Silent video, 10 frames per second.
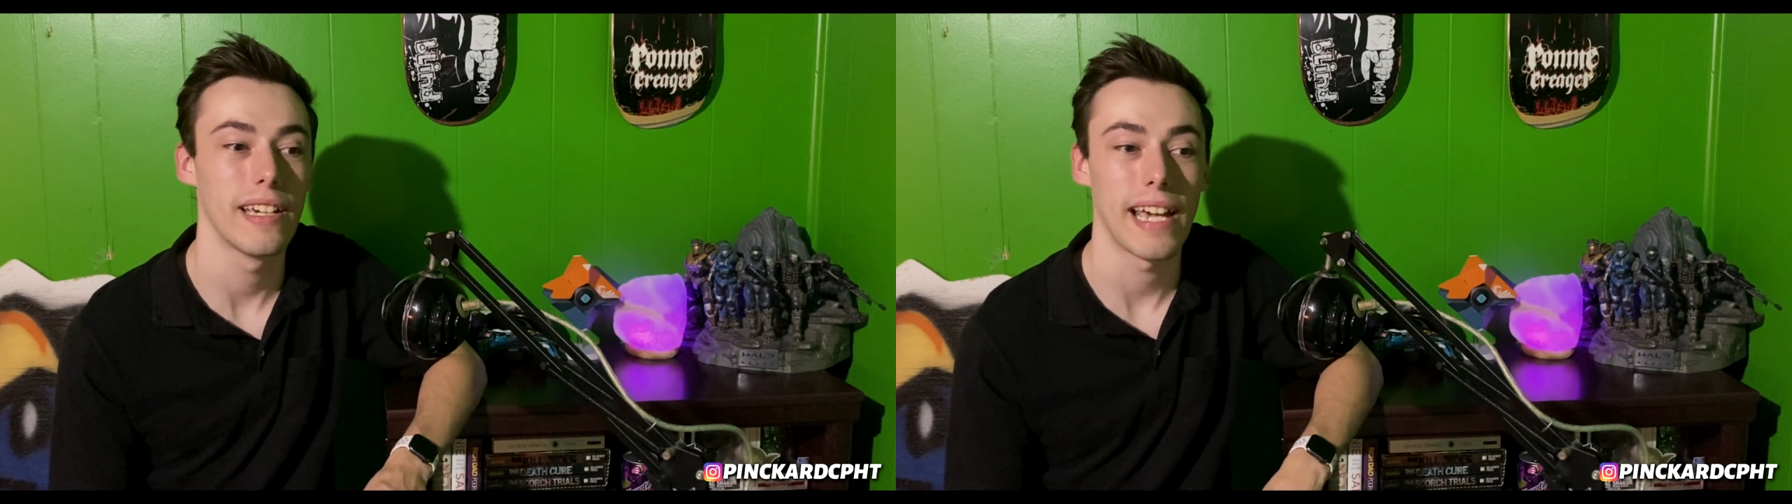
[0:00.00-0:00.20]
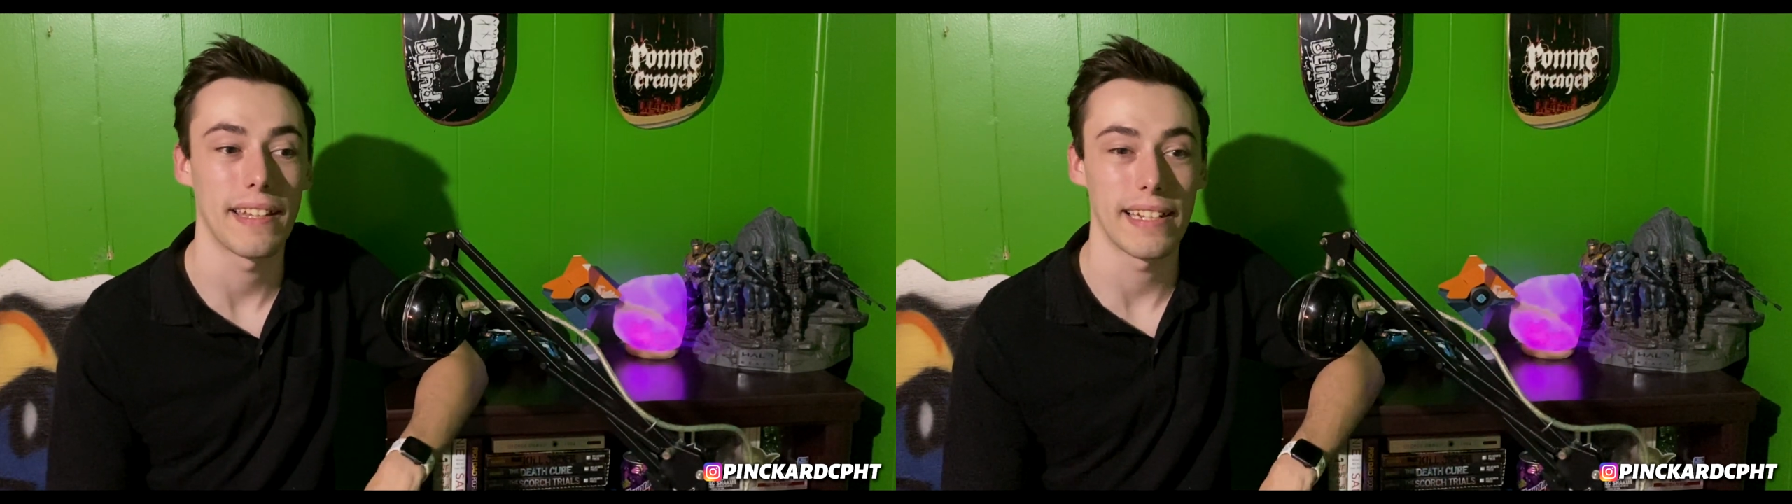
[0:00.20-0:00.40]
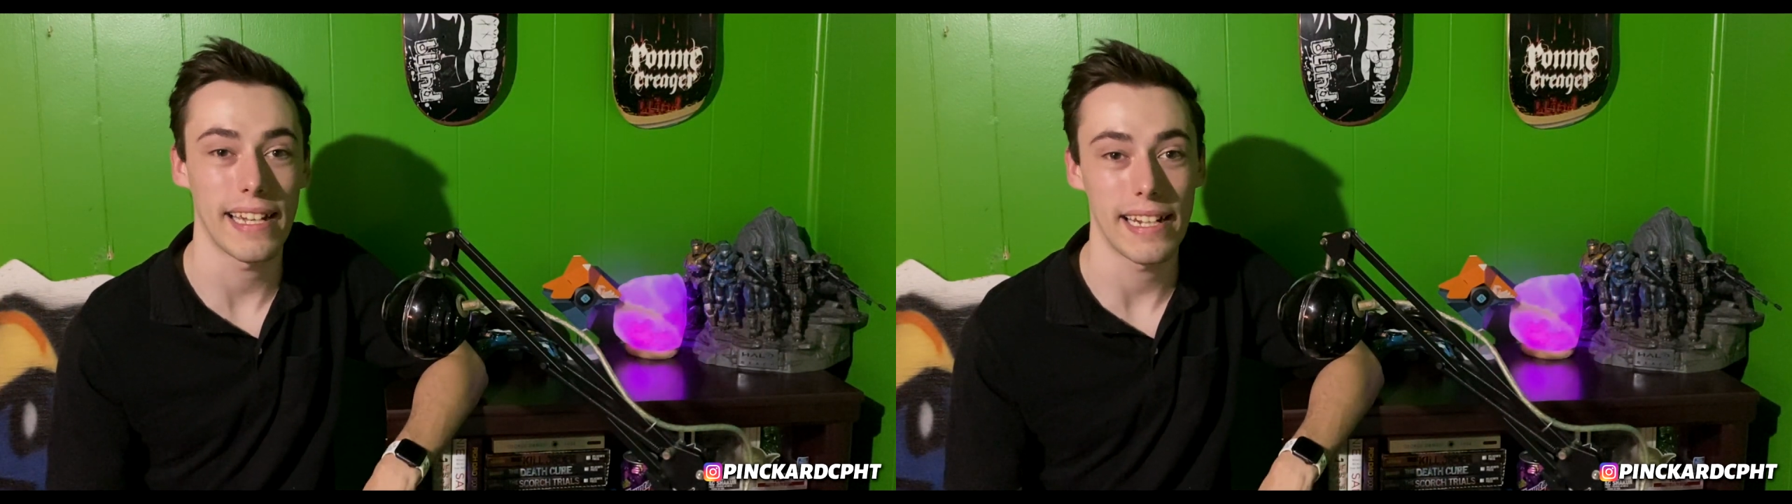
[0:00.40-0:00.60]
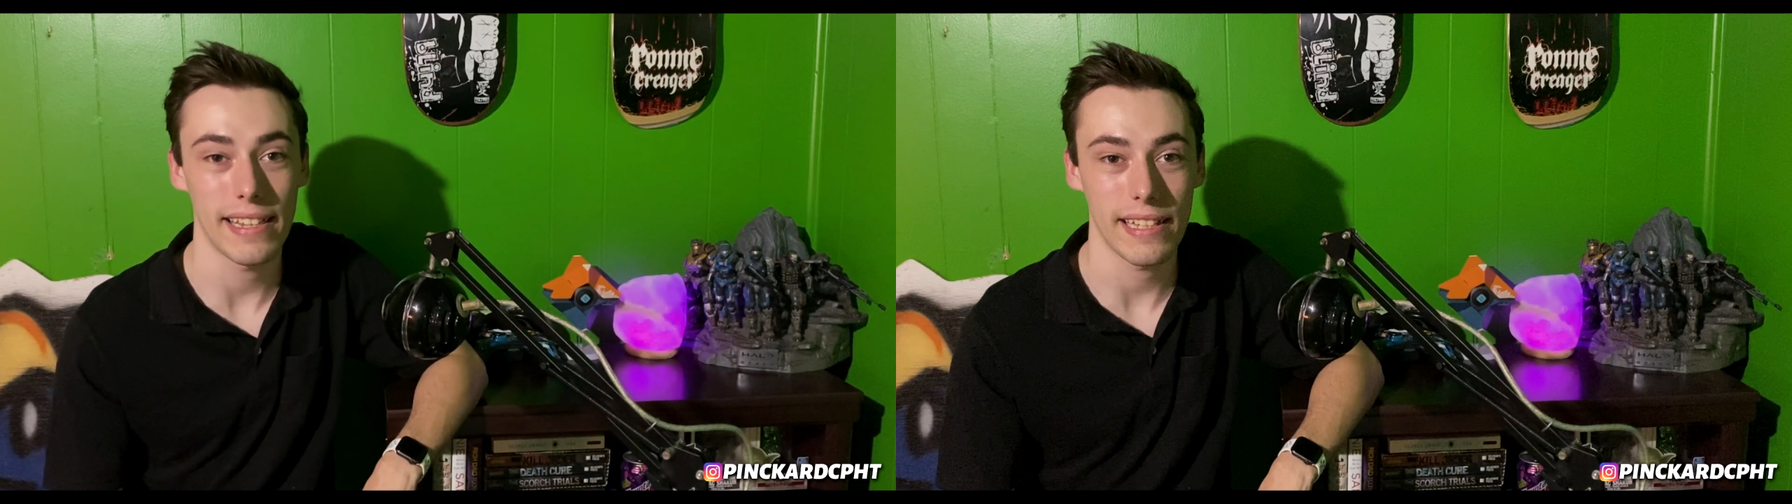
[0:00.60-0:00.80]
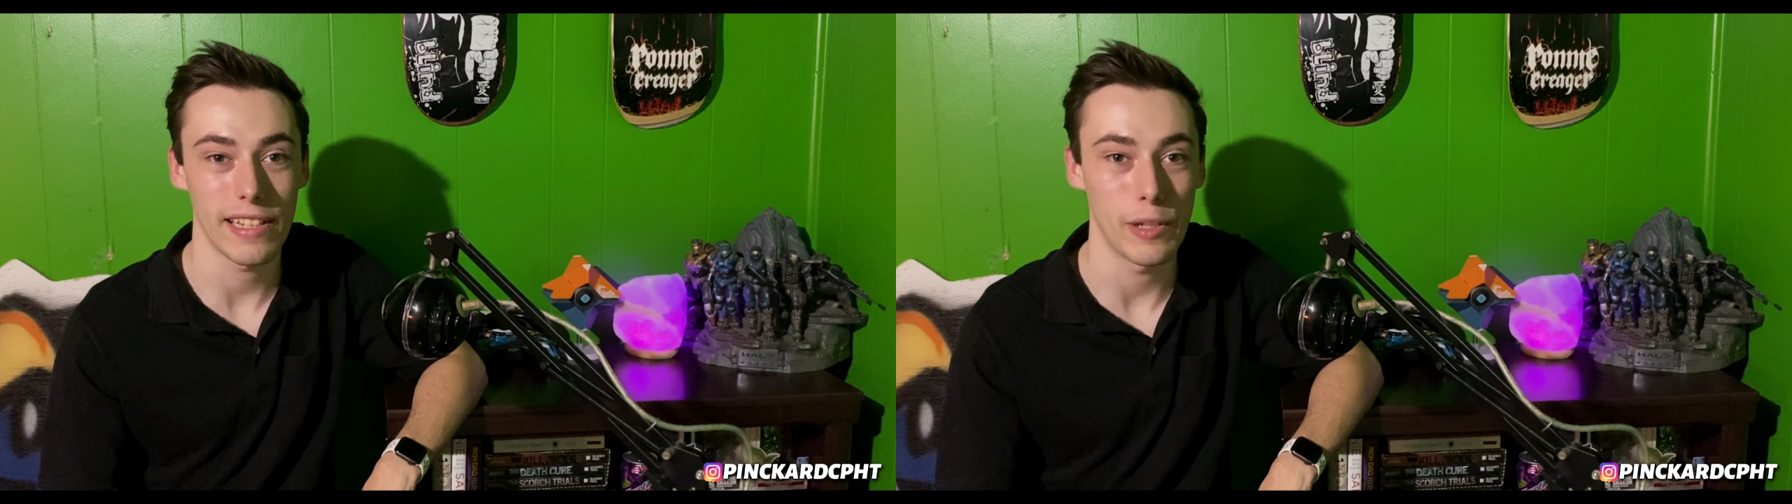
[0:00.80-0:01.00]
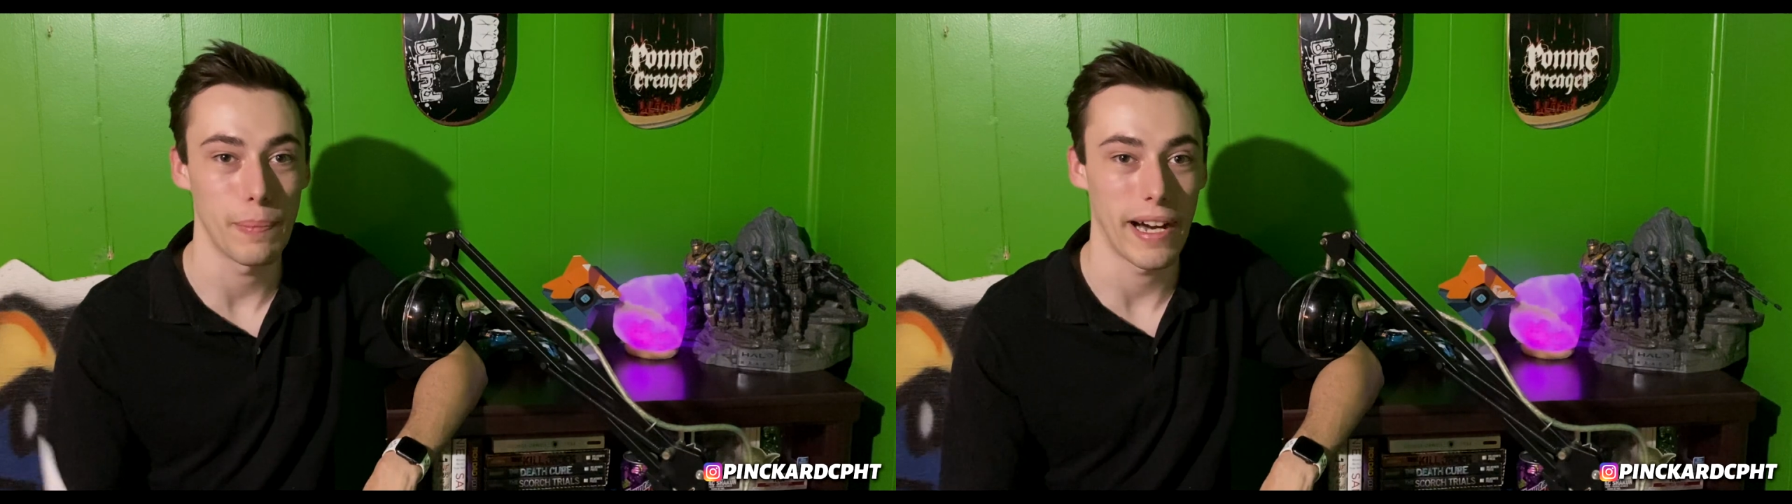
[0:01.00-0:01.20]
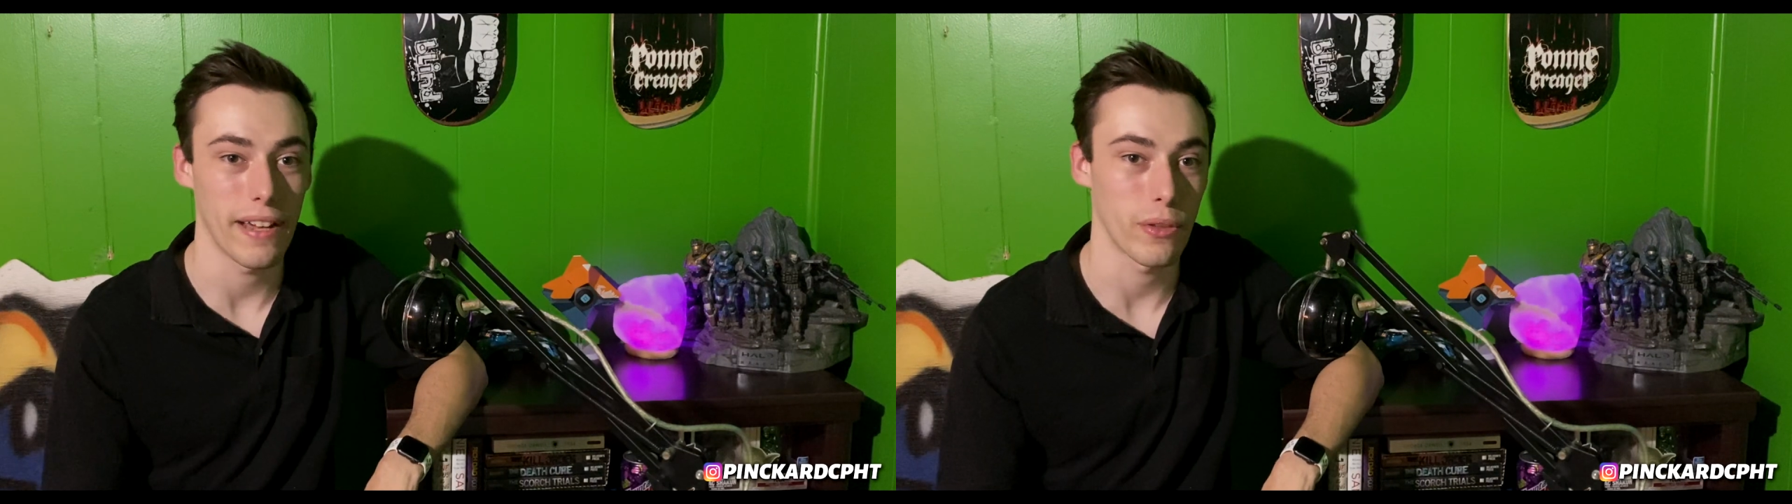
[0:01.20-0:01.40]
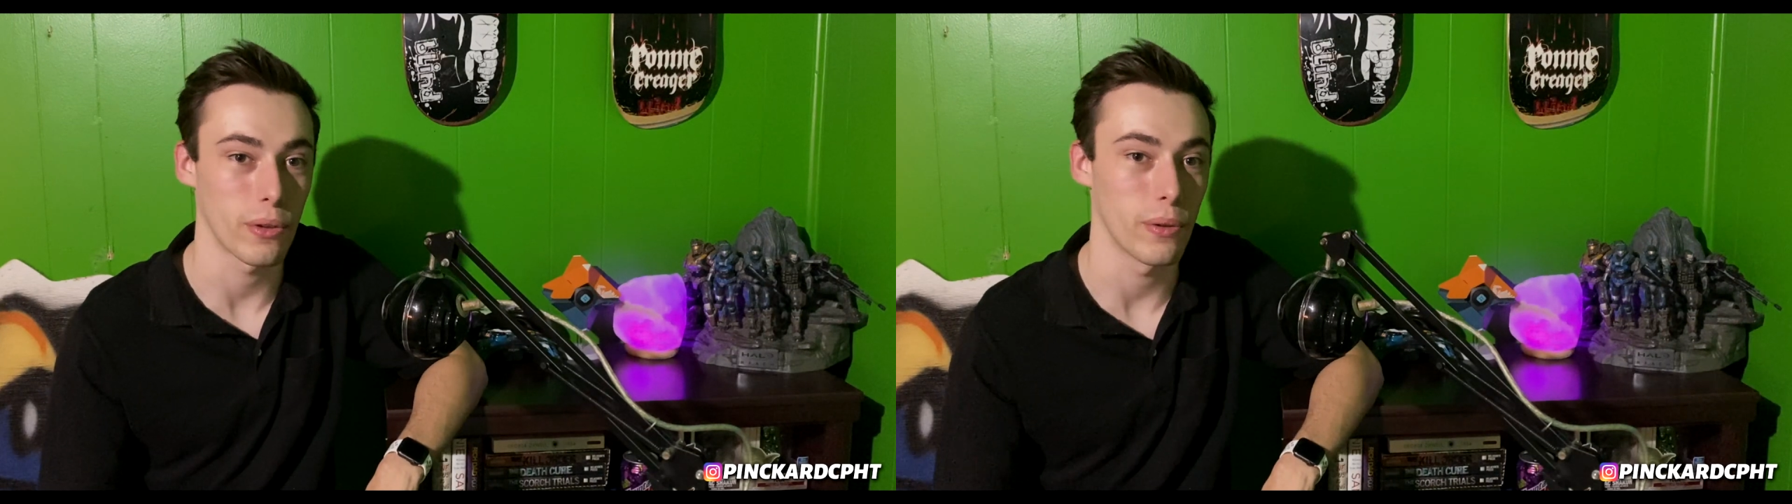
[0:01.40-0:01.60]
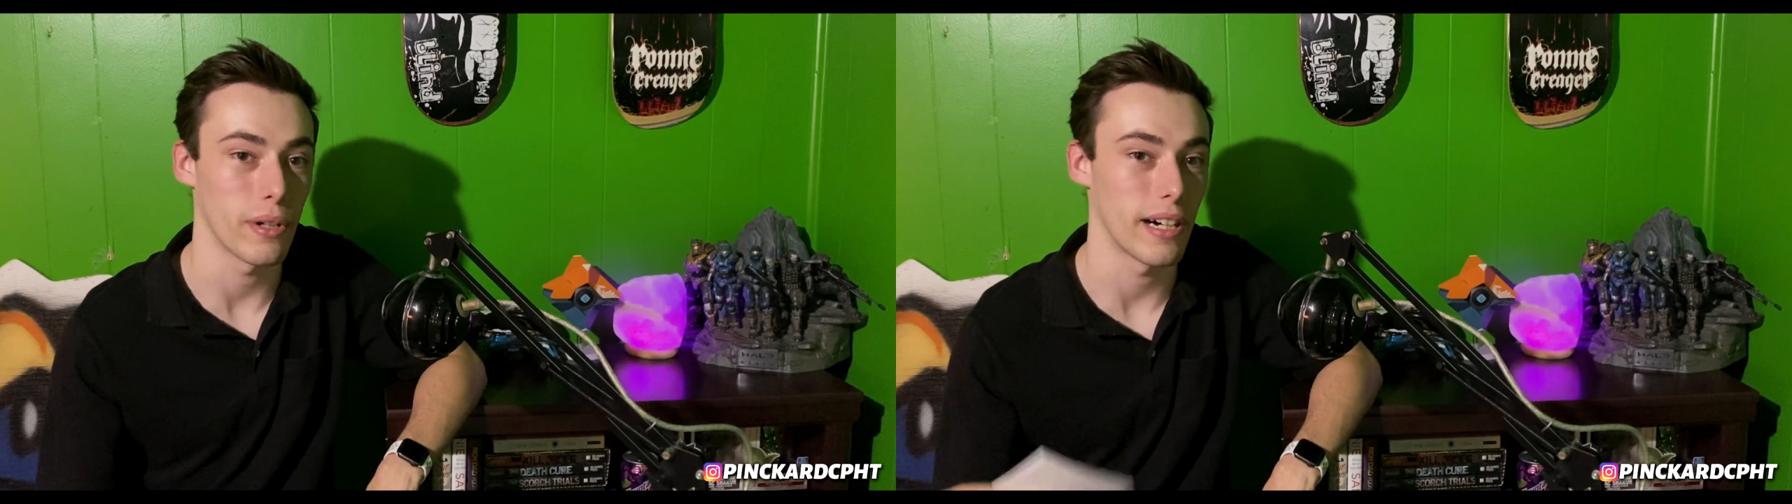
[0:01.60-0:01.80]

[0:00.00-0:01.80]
and then anything that you buy through